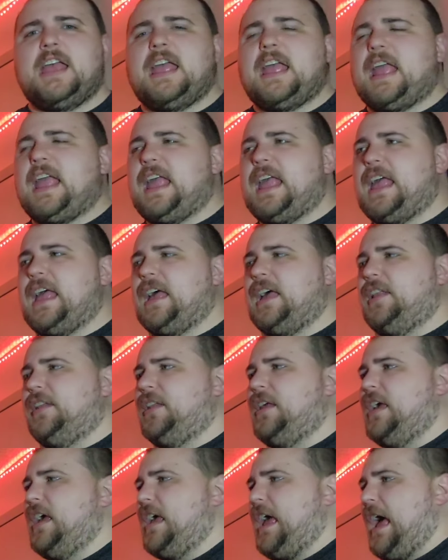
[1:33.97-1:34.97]
And
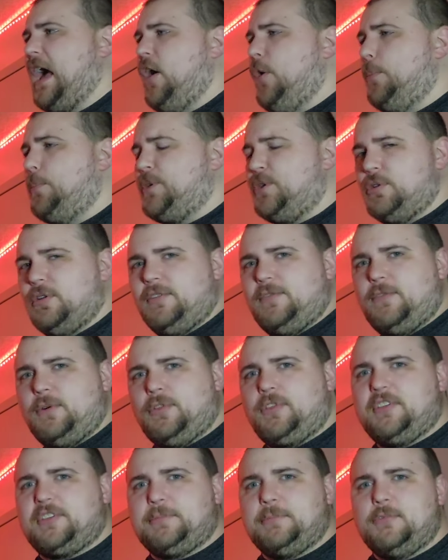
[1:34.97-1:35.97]
how beautiful
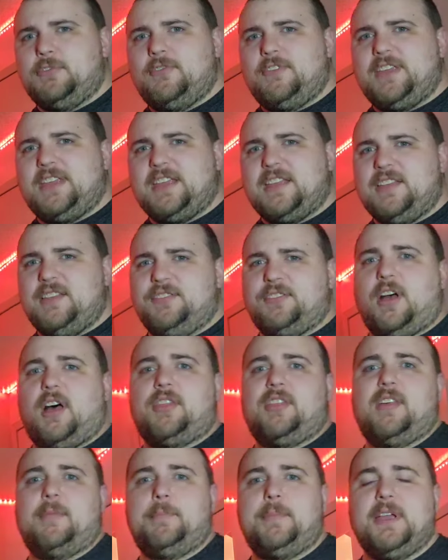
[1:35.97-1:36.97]
this movie is on
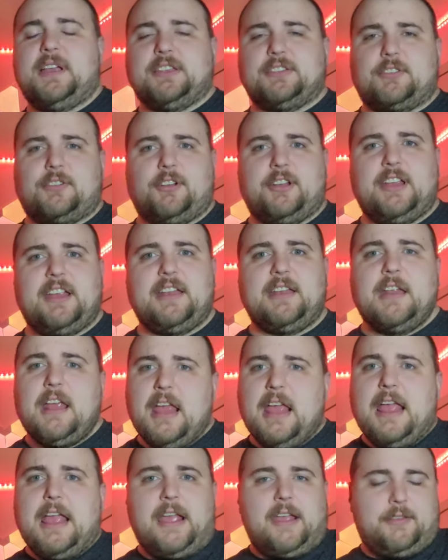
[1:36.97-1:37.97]
the big screen
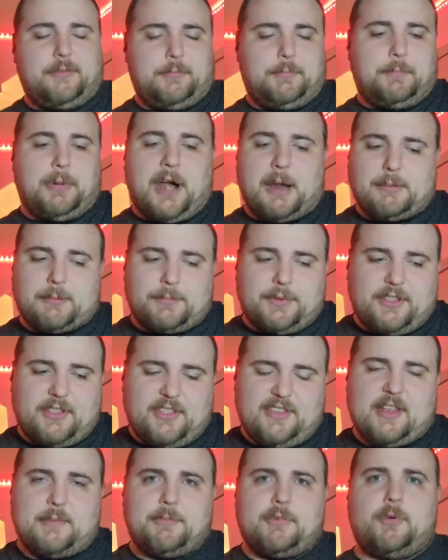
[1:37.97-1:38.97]
is probably the
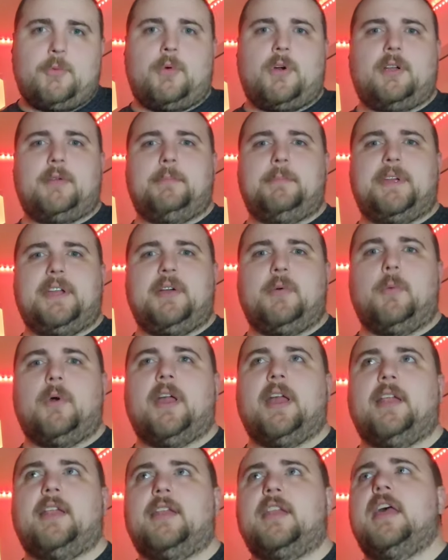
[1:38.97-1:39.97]
number one big
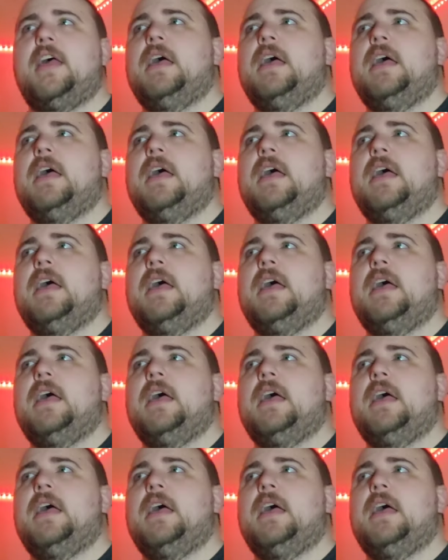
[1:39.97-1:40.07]
win.